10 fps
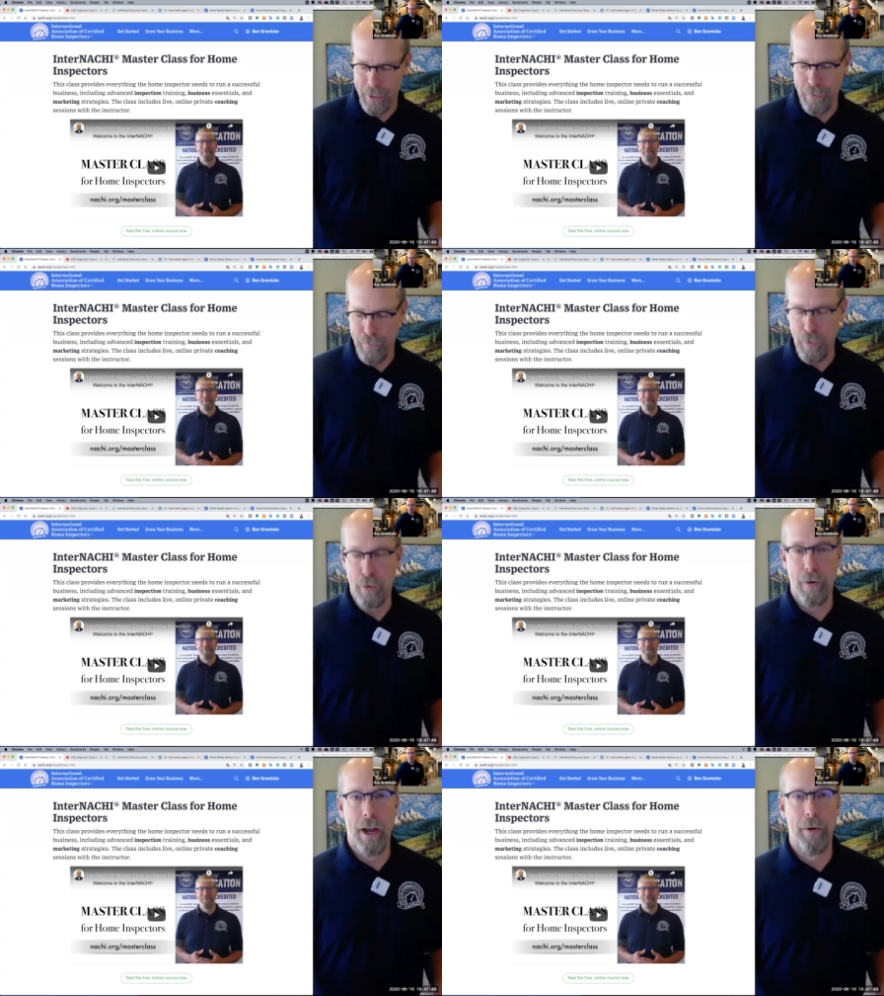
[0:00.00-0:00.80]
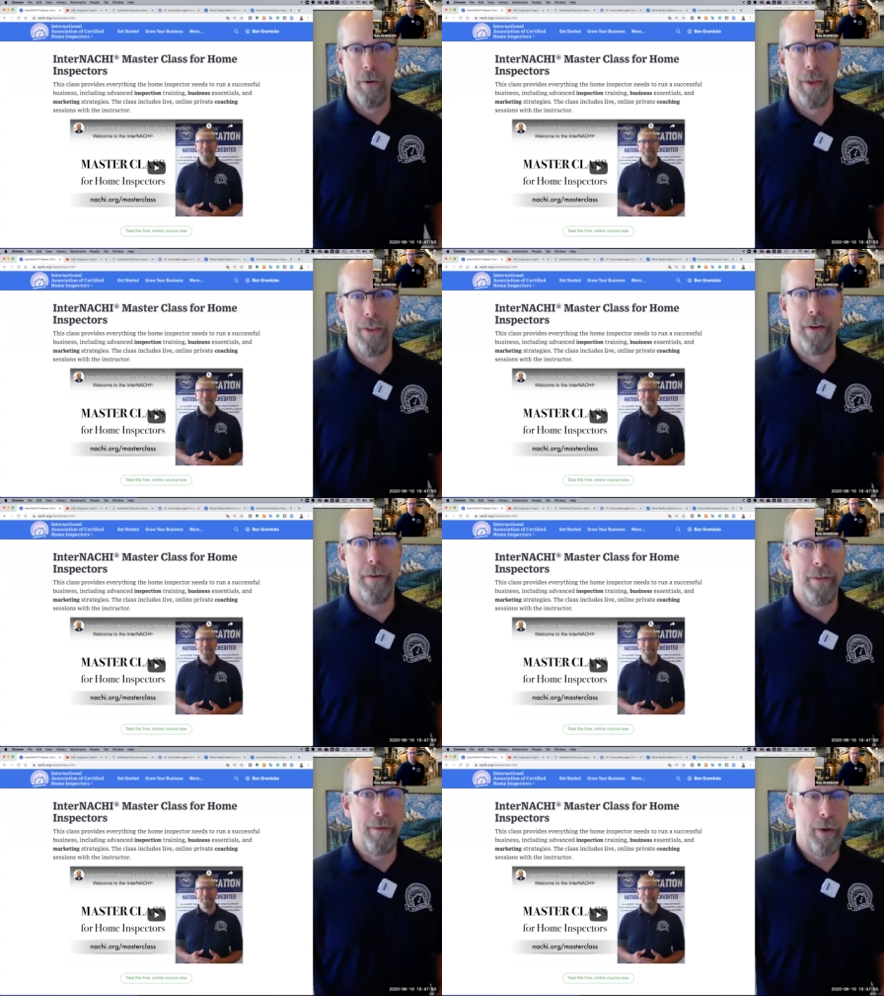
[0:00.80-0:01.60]
fool around with the,
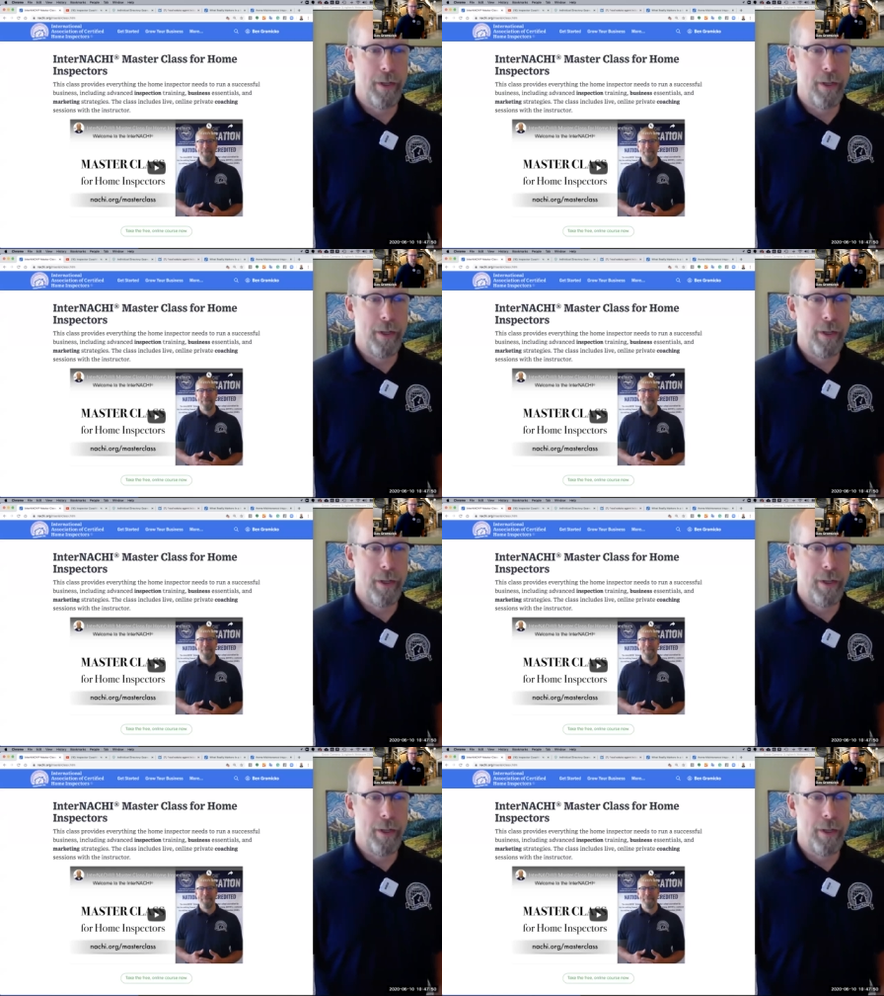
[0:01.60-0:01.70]
the building